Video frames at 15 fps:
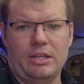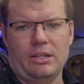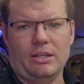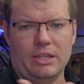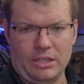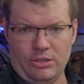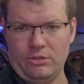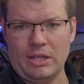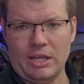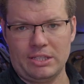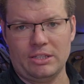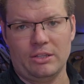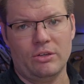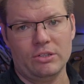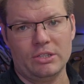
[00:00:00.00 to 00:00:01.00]
they do last
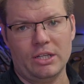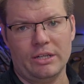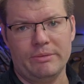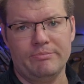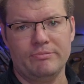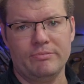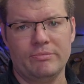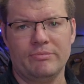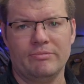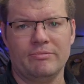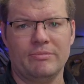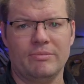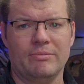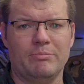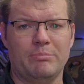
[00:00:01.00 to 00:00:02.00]
a long time,
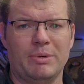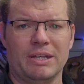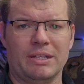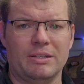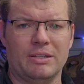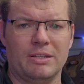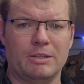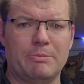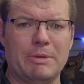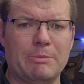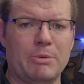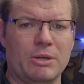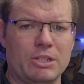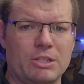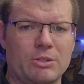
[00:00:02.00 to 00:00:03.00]
but Big
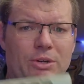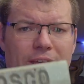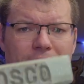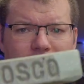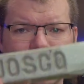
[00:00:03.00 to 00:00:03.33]
Box Store has